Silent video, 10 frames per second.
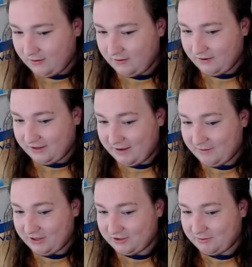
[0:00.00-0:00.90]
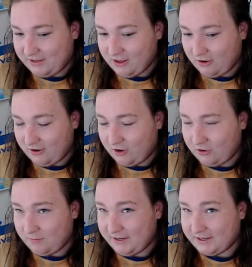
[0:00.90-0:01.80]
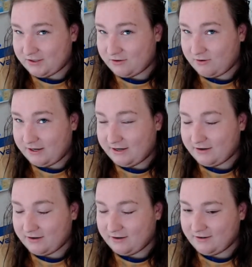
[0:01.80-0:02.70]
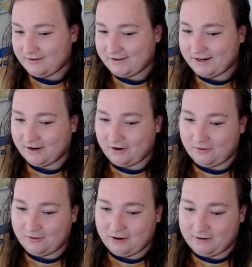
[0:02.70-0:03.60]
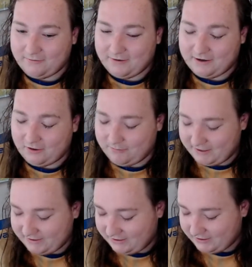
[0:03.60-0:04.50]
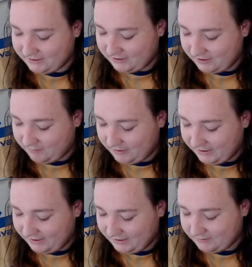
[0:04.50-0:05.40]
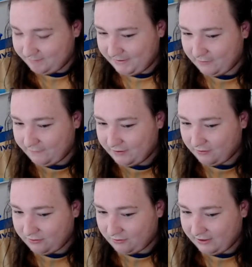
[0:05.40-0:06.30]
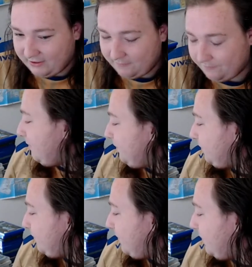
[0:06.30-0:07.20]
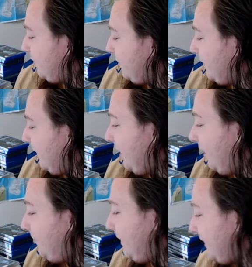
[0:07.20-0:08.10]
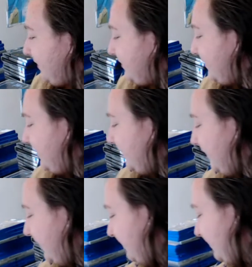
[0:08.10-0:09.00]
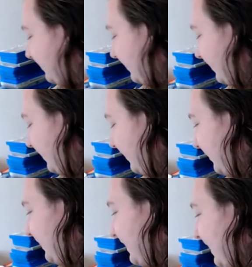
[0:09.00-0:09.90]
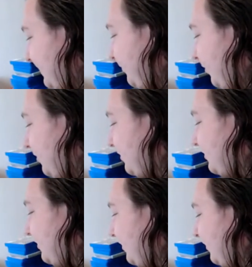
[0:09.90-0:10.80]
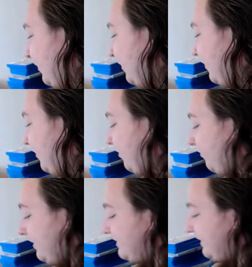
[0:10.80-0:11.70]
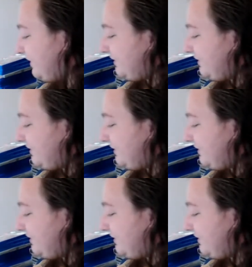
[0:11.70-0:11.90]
Game I used to play a lot on the PS3. Then I found it on PC, decided to buy it. It's Battlefield 3. Okay, up next is the Xbox 360.